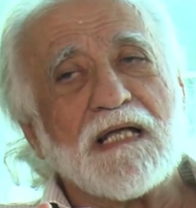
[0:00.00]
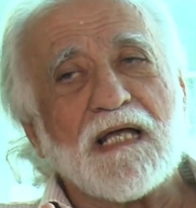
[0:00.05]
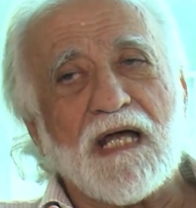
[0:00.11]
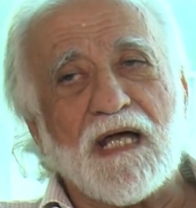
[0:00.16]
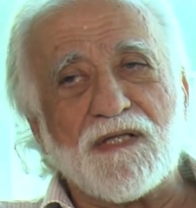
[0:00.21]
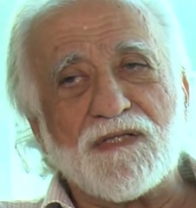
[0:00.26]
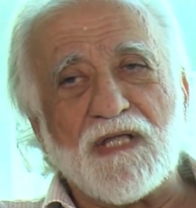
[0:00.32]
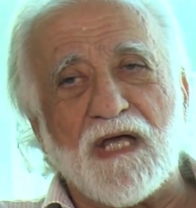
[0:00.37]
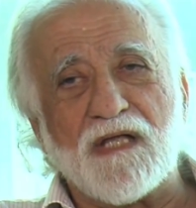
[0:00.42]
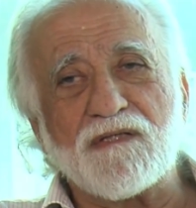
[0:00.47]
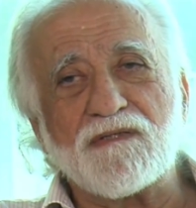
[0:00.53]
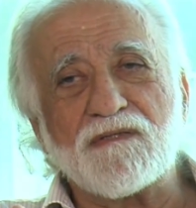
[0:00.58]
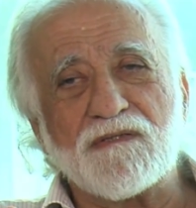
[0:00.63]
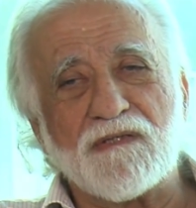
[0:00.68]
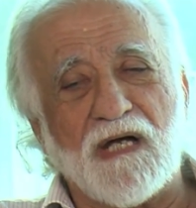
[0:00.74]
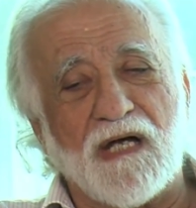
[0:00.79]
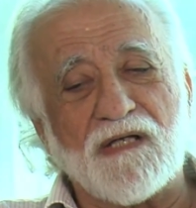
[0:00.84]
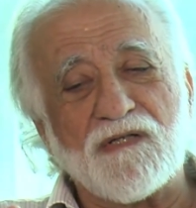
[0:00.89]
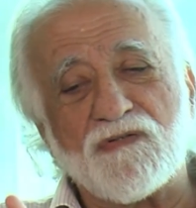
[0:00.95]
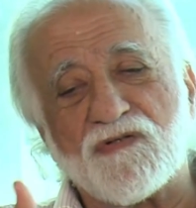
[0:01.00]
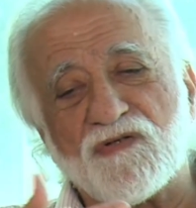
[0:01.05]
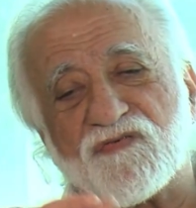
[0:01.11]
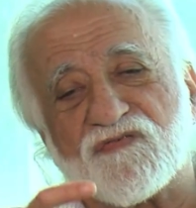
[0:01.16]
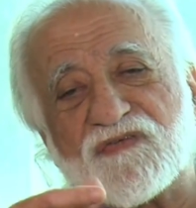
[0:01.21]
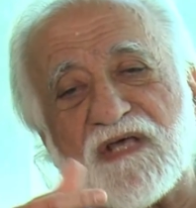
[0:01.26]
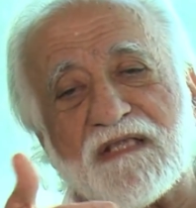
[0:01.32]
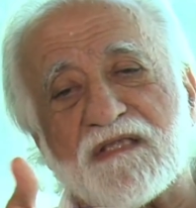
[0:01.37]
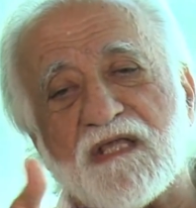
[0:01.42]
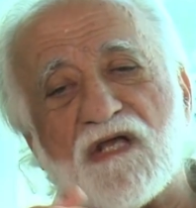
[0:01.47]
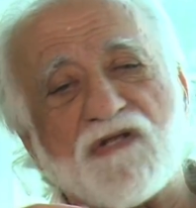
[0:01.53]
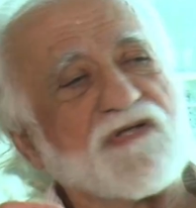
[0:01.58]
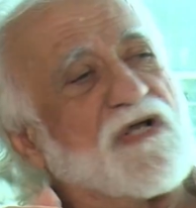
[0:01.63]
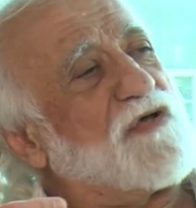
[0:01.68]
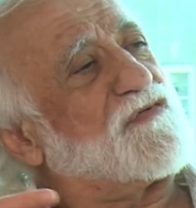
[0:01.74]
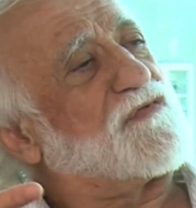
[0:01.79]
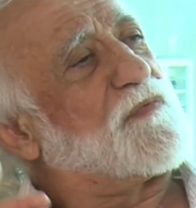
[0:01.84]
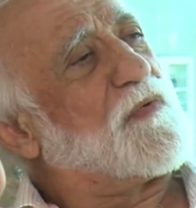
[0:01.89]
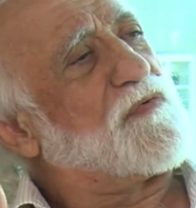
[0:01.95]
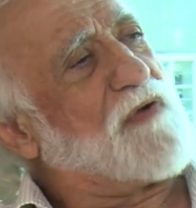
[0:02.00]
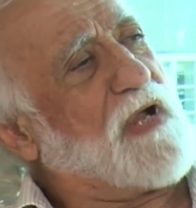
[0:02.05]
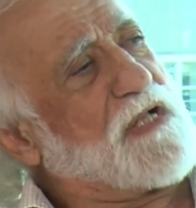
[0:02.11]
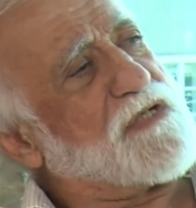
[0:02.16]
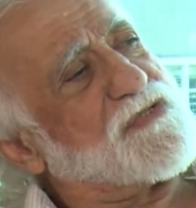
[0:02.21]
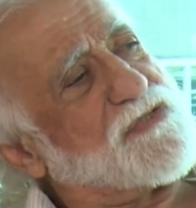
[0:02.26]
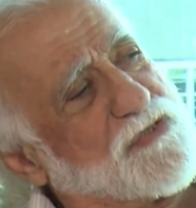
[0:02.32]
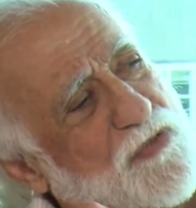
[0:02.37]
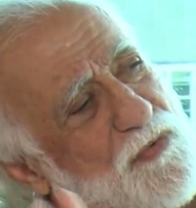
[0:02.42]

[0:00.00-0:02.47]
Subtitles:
And then you just set the adjustable wrench